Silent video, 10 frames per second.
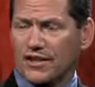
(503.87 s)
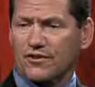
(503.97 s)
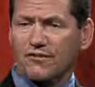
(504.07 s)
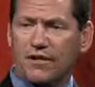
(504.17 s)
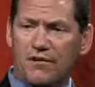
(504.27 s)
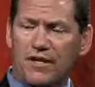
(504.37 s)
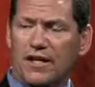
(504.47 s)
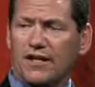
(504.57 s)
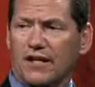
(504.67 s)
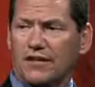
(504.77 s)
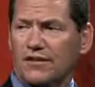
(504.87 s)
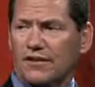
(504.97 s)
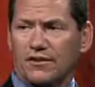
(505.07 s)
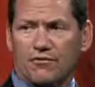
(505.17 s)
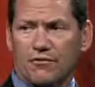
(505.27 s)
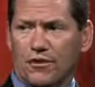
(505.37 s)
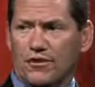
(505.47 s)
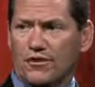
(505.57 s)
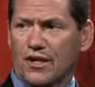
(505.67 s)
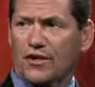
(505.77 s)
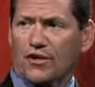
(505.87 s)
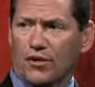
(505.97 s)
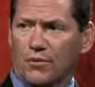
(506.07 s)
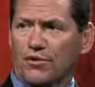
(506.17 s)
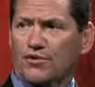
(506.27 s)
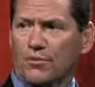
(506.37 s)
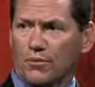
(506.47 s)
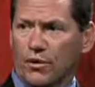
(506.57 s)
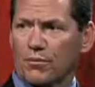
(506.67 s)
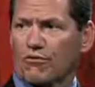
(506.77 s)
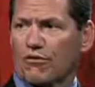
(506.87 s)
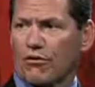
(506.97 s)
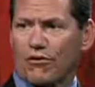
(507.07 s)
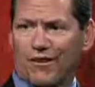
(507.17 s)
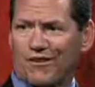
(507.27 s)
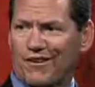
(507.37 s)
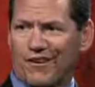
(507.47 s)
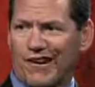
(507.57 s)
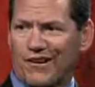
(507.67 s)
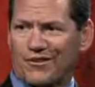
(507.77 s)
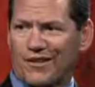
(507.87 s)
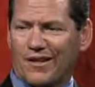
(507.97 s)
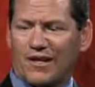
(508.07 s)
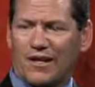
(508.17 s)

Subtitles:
It's a very eclectic, diverse, urban, suburban, rural area county.